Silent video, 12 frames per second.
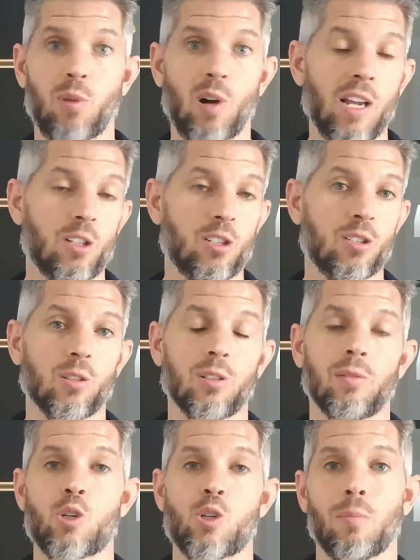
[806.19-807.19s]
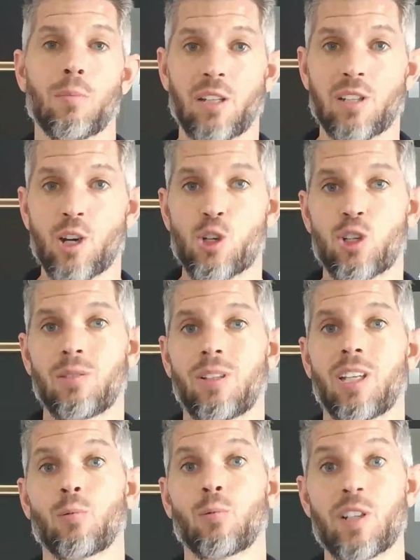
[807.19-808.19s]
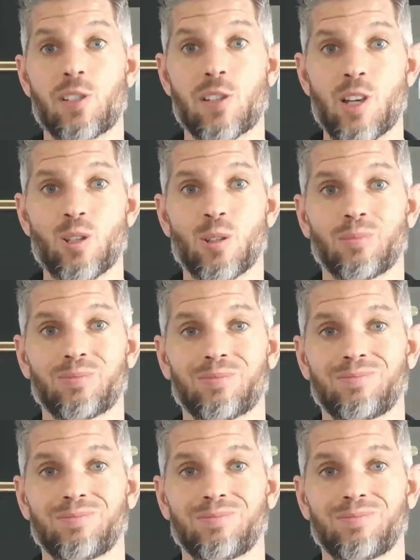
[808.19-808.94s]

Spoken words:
breaks or a short meditation can reset you.